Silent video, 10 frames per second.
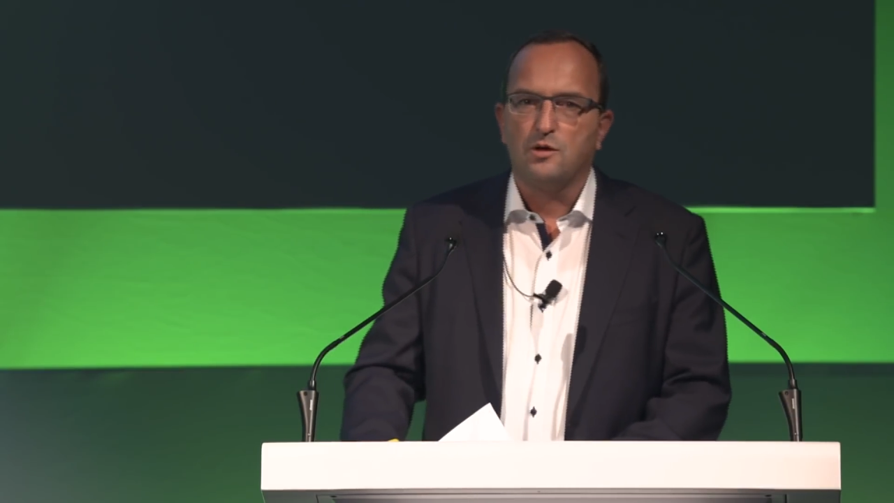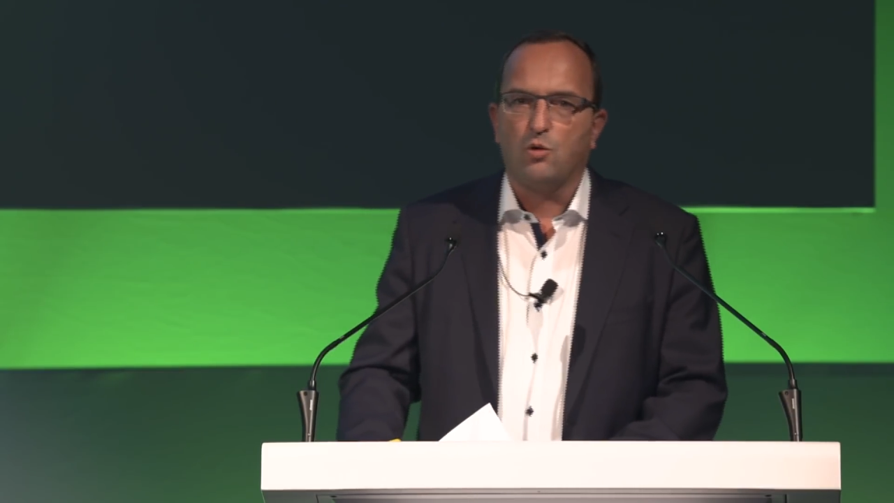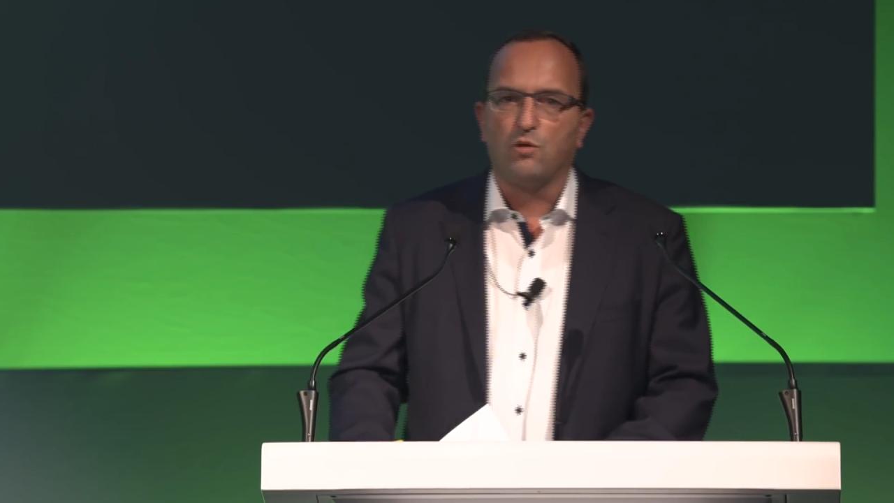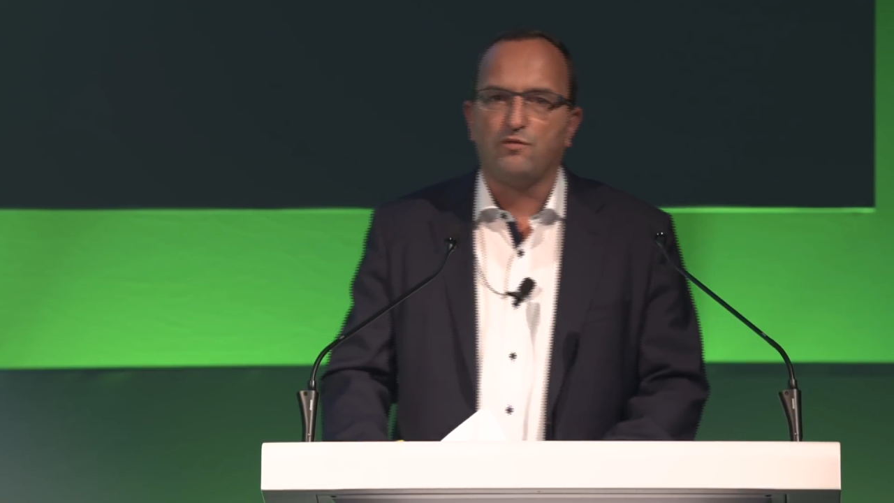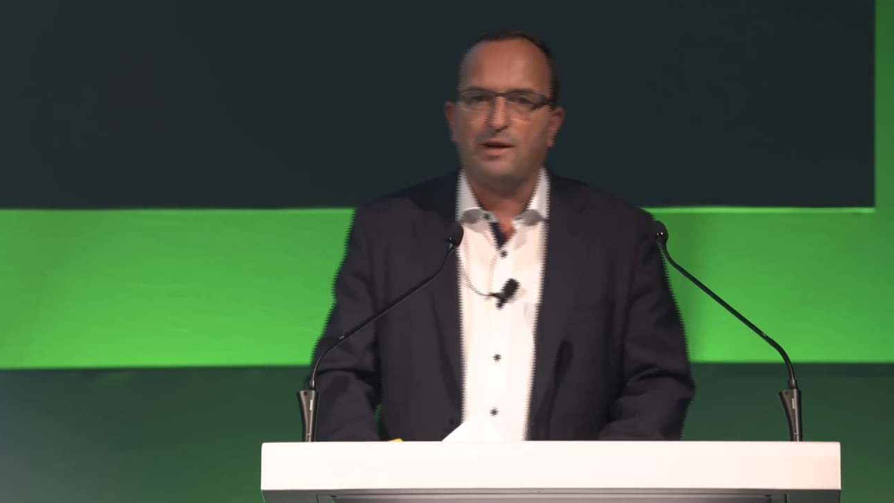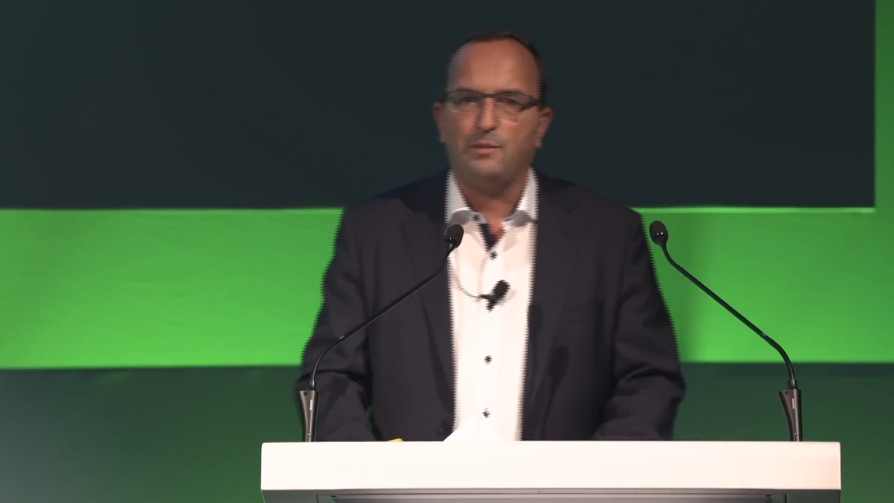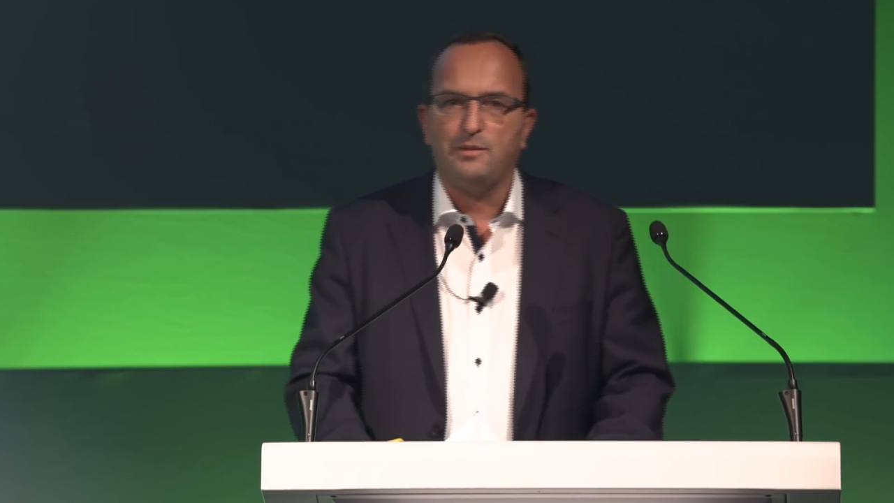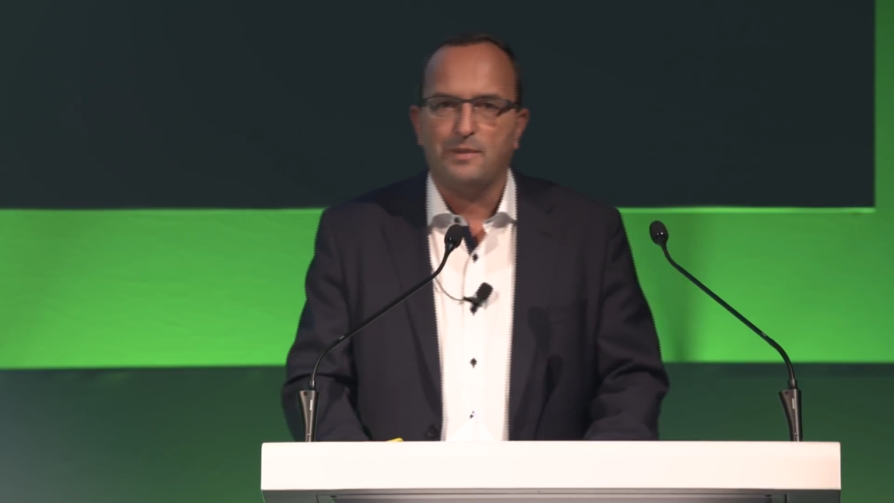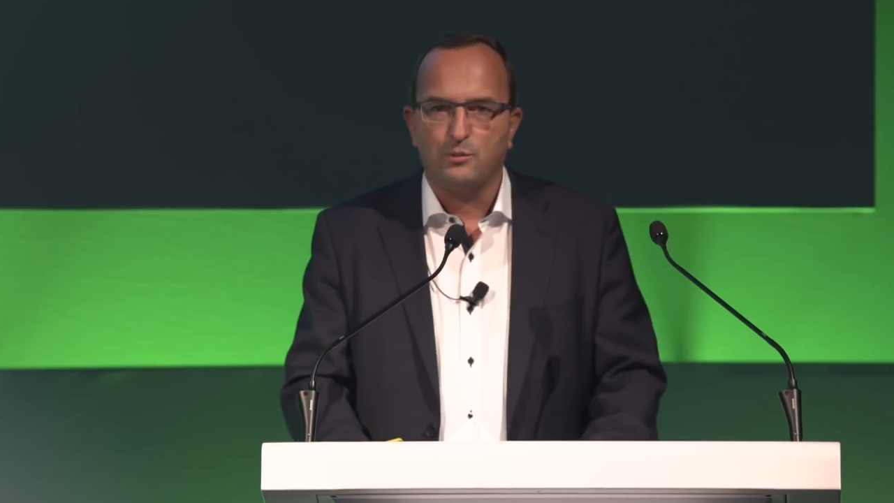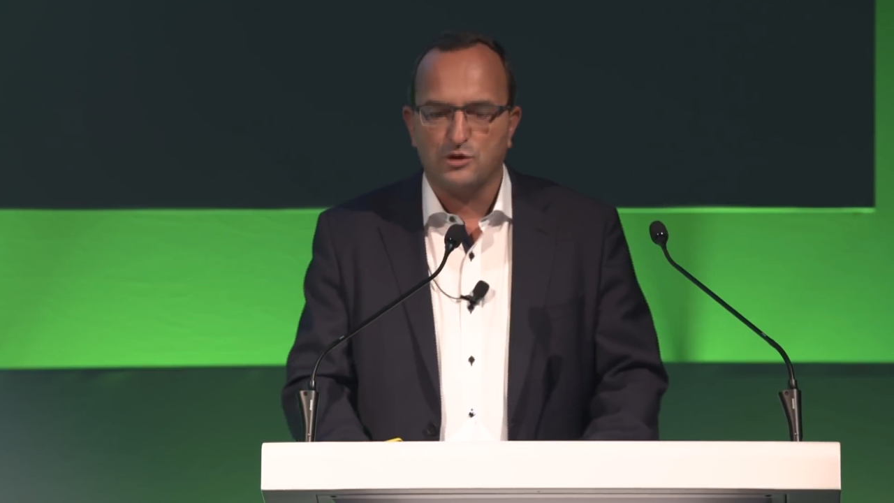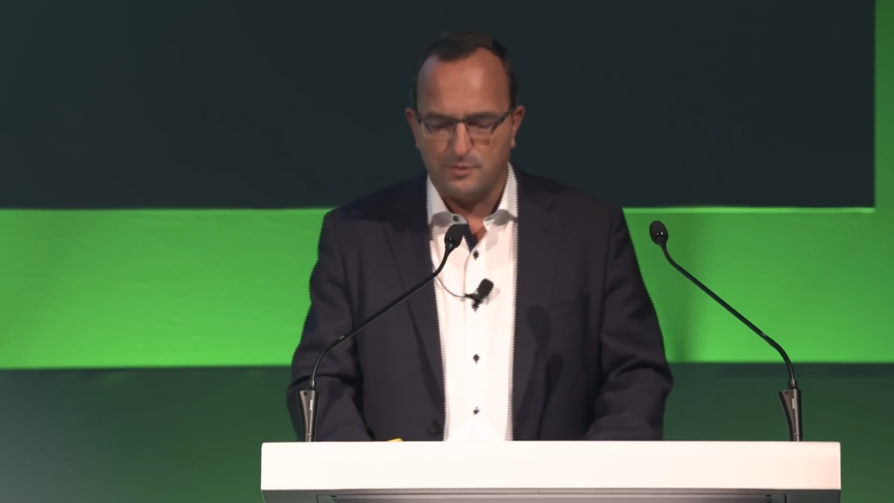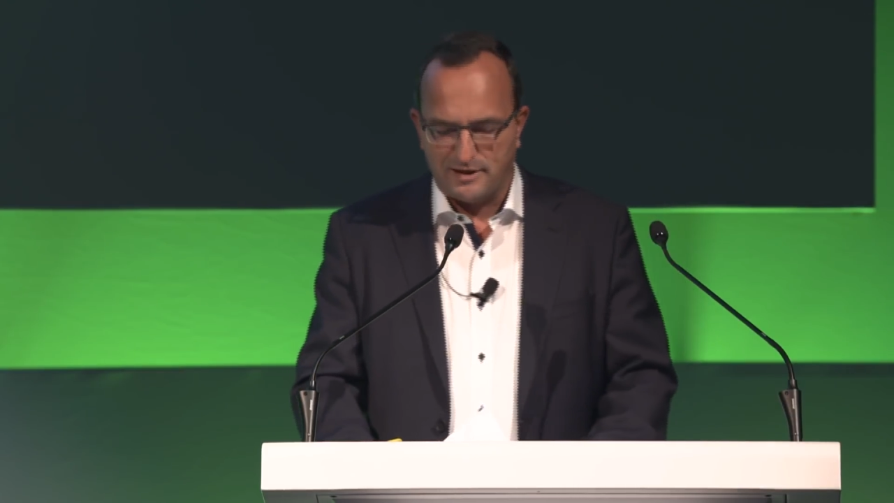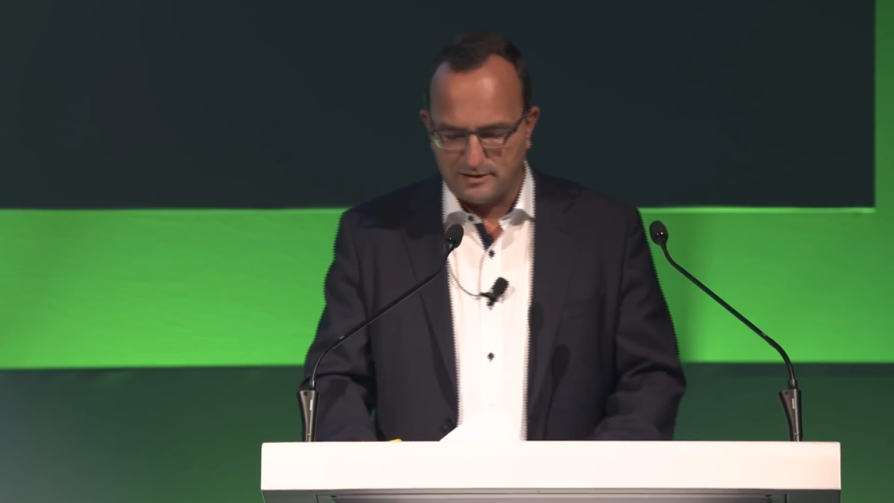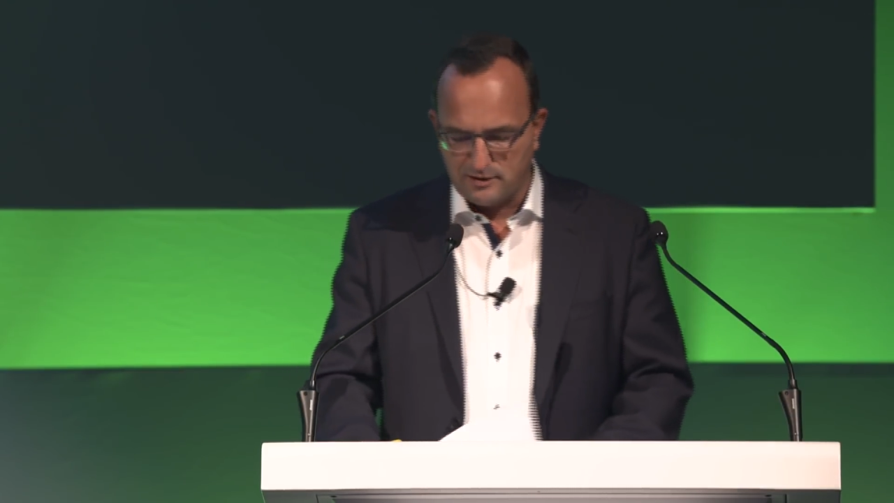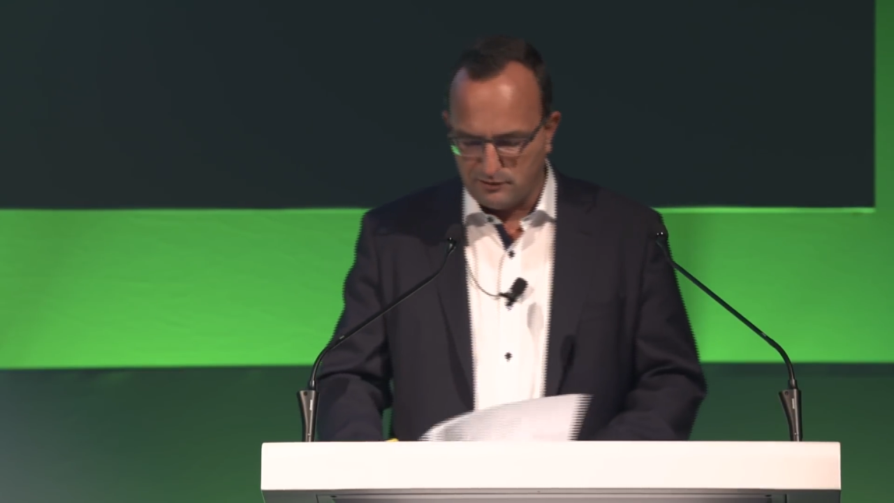all family members
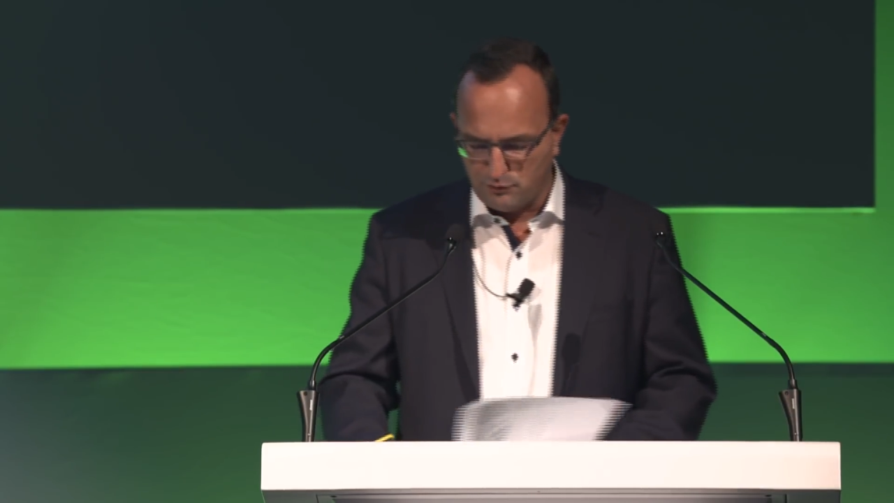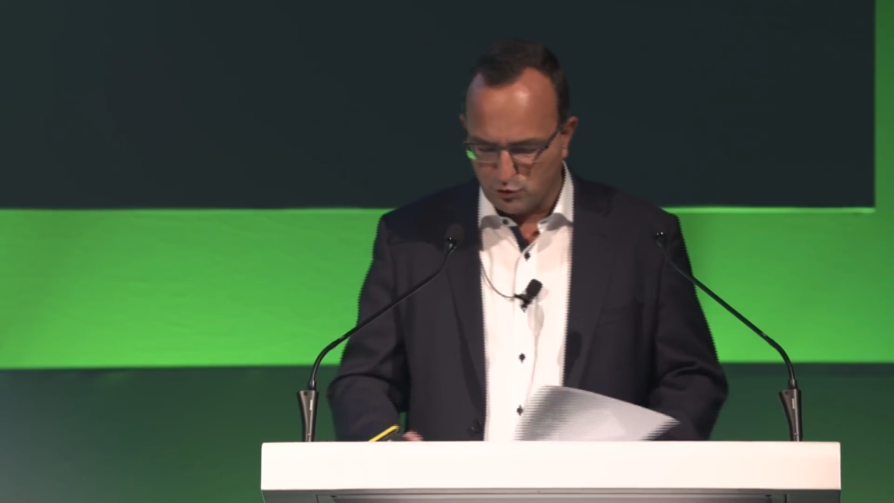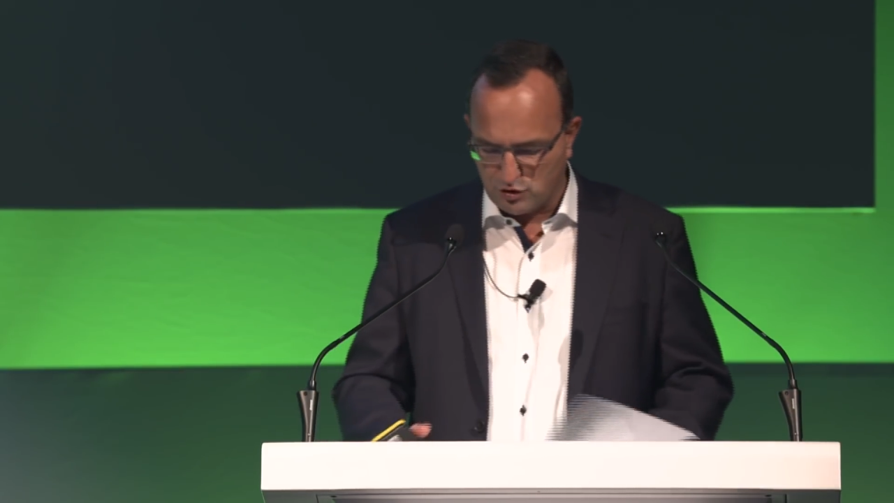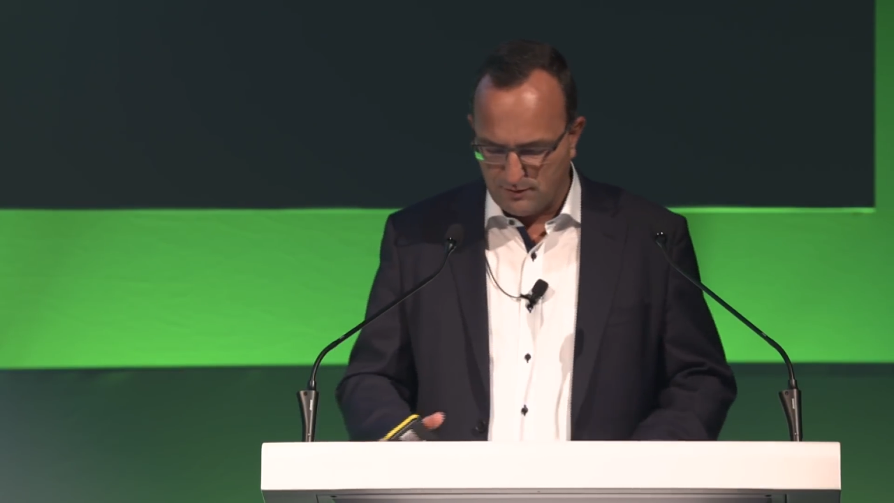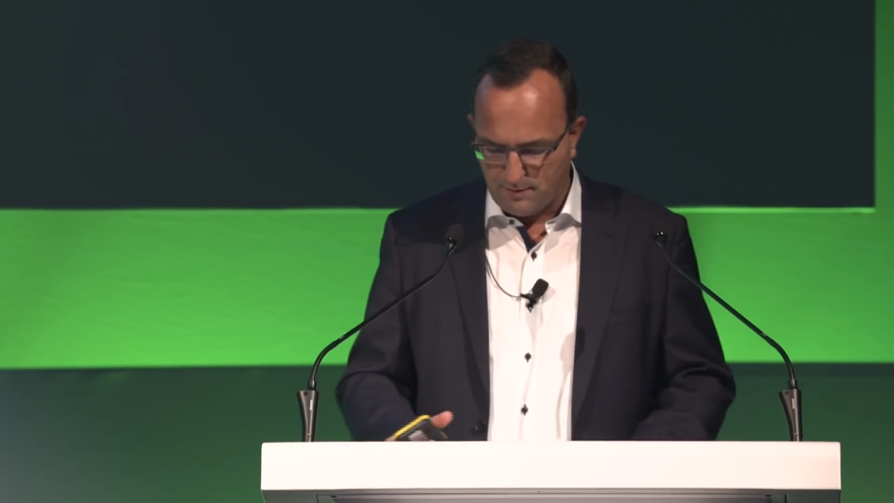best in the future.